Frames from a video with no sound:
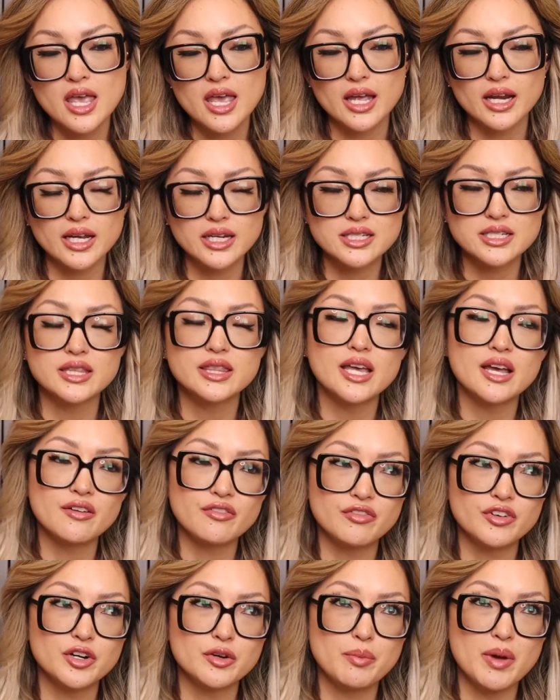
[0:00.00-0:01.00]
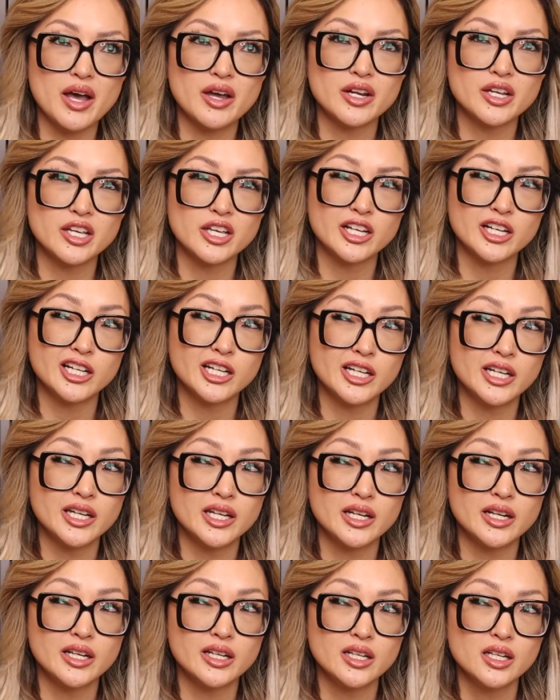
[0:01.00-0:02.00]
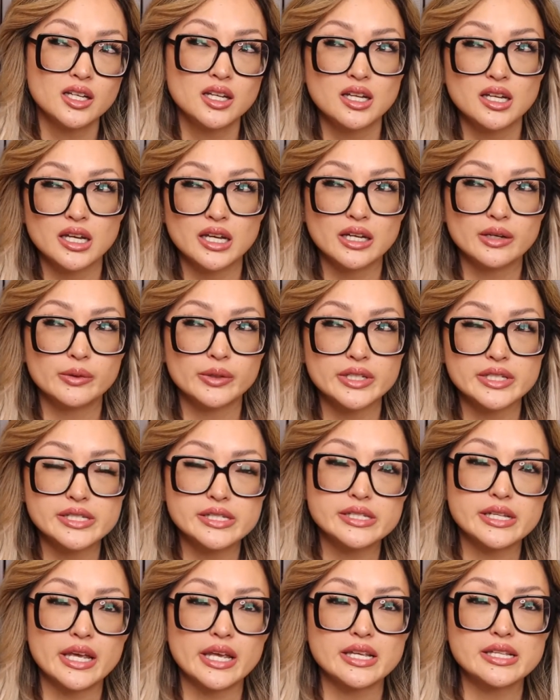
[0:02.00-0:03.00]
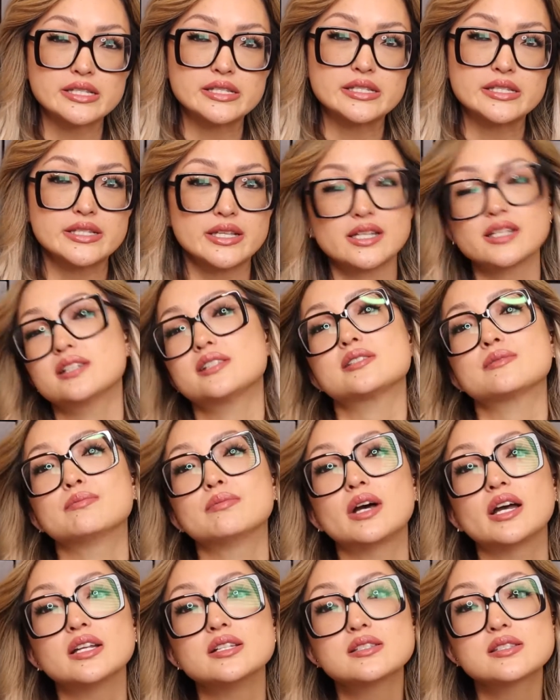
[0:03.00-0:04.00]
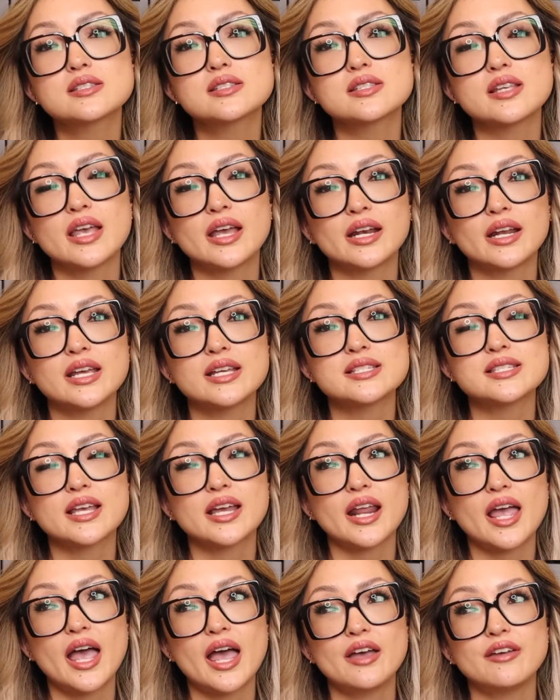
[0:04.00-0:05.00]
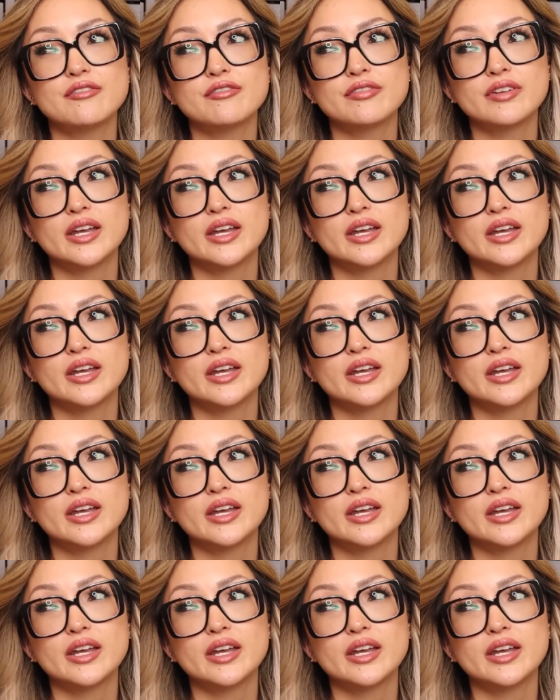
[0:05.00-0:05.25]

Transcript: And I did that for about a good, I want to say 6 months, and I said F